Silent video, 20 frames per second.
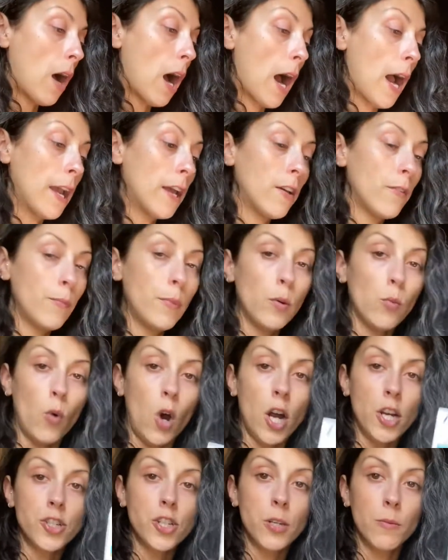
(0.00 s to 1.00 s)
I have been
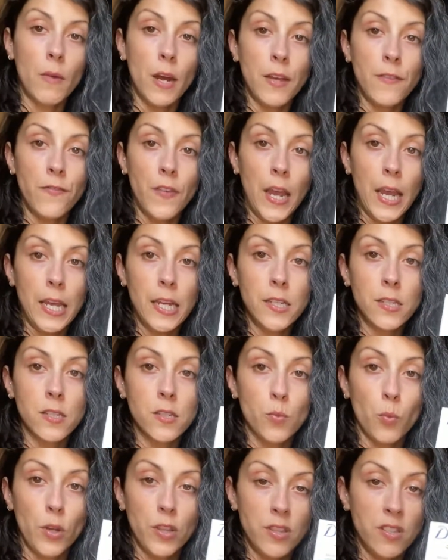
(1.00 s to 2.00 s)
washing my
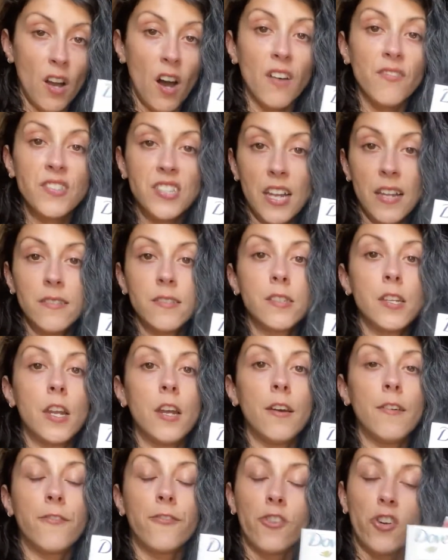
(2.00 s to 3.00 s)
face with Dove
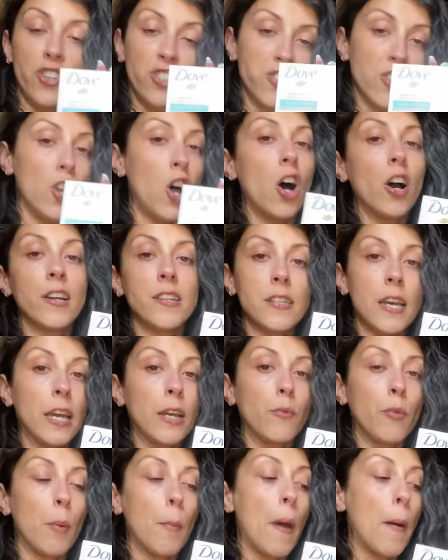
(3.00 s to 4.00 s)
Sensitive for as long as I
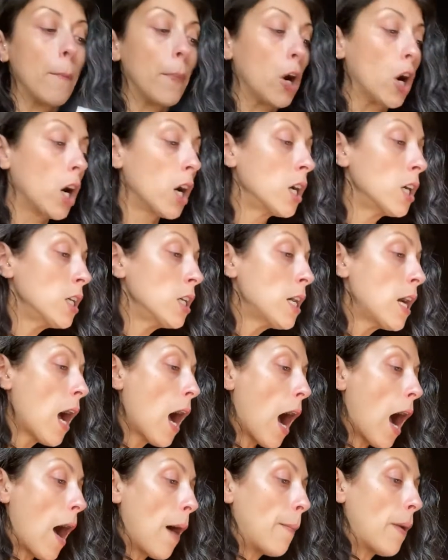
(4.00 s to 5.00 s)
can remember.
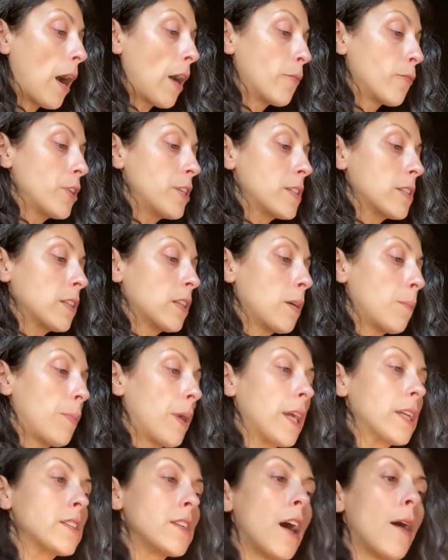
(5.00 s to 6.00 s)
I recently
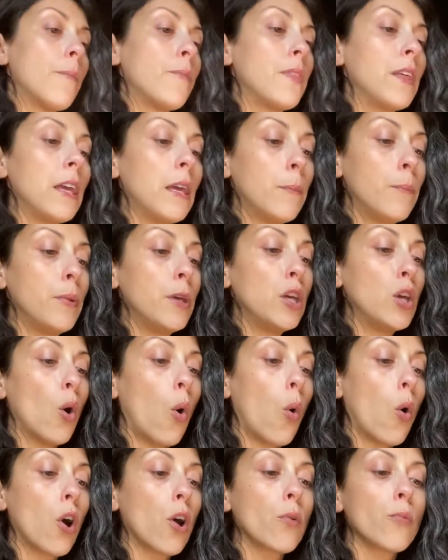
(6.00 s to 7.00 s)
picked up the
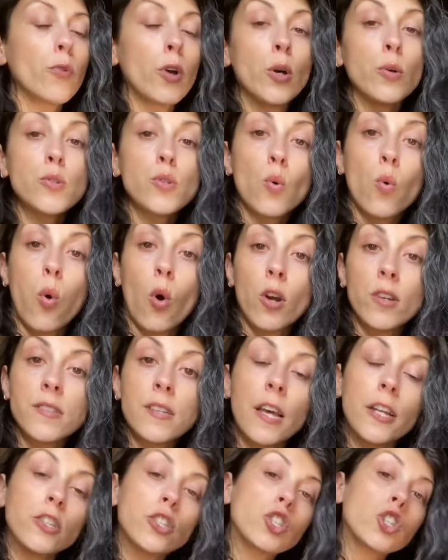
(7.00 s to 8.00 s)
Biore Rose Quartz
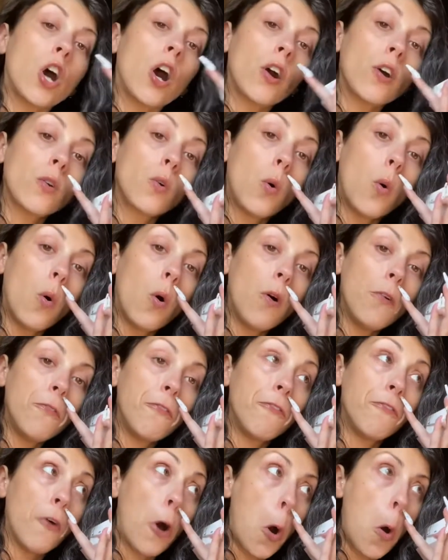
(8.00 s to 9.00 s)
and Charcoal
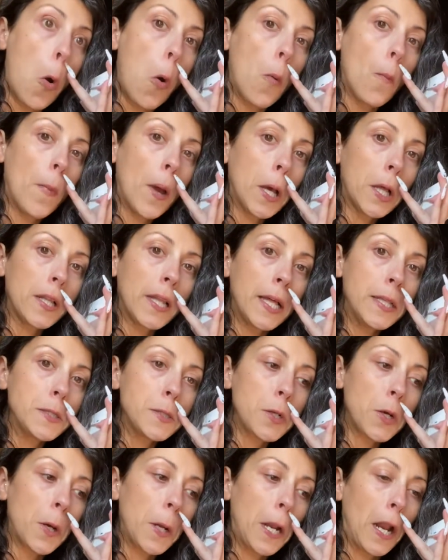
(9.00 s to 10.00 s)
Foam
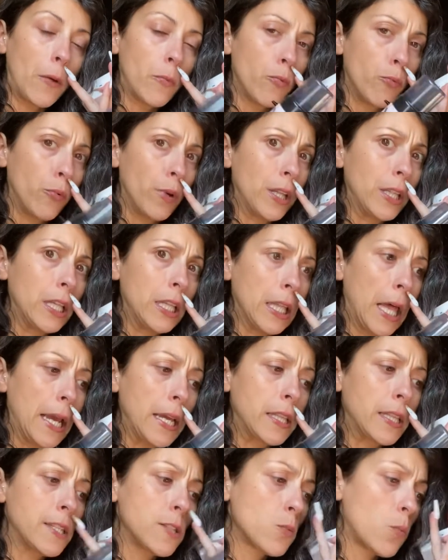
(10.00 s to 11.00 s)
Cleanser, and I really
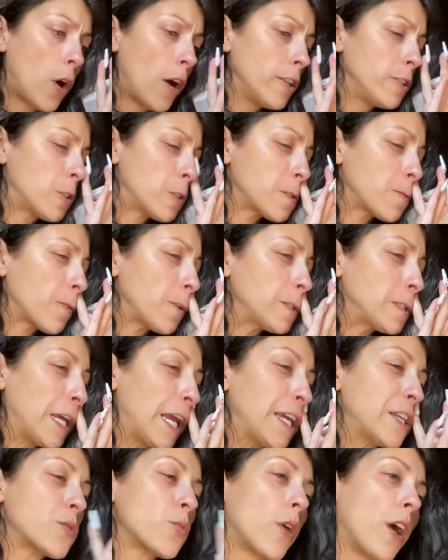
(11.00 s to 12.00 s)
like this one just for
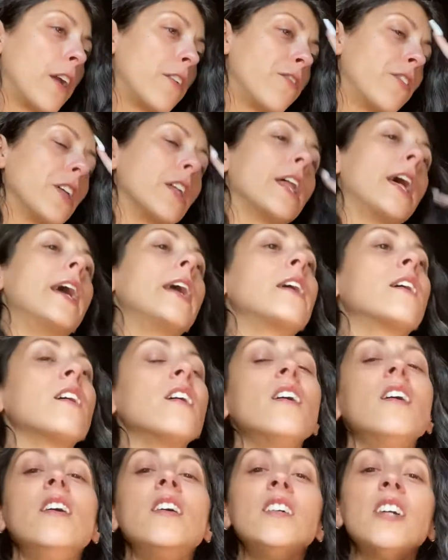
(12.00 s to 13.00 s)
days where I feel like
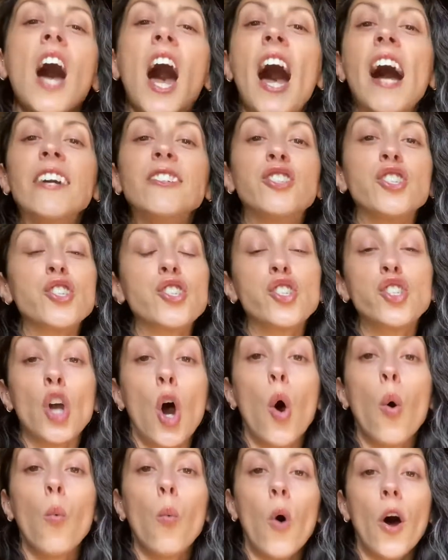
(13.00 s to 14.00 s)
I just
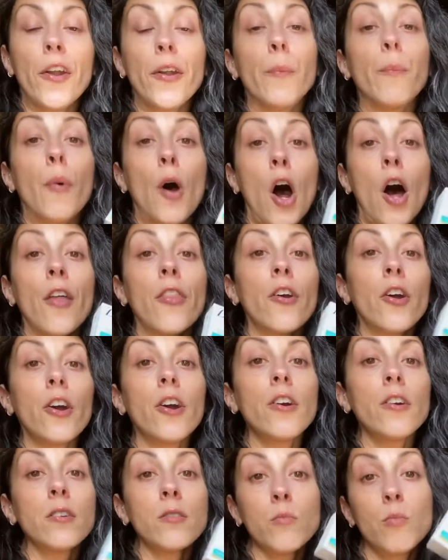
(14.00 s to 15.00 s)
don't want to
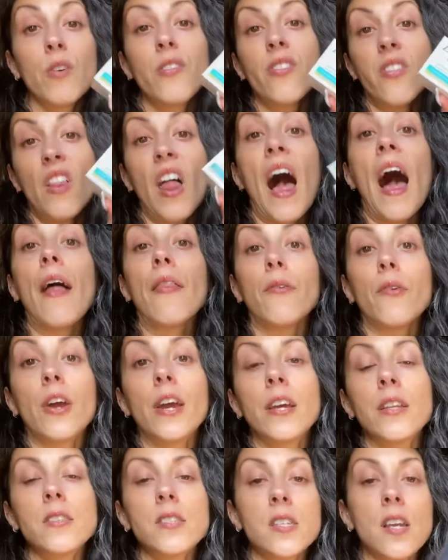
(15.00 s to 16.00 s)
bother with
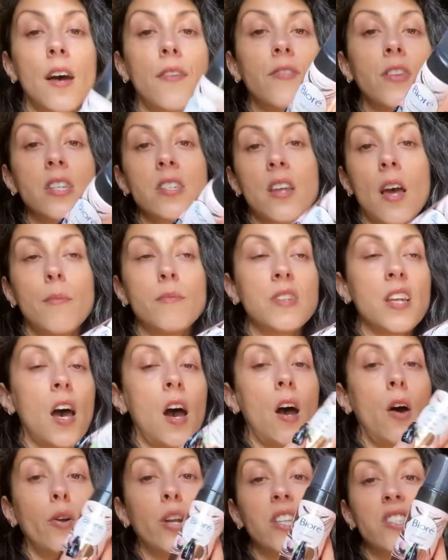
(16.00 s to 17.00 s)
lathering and stuff. This comes
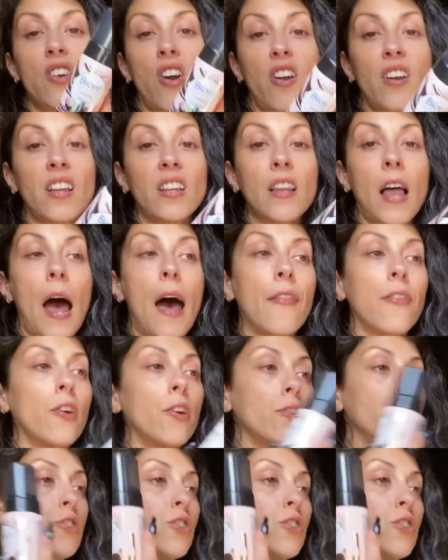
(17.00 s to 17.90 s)
out, it's already lathered.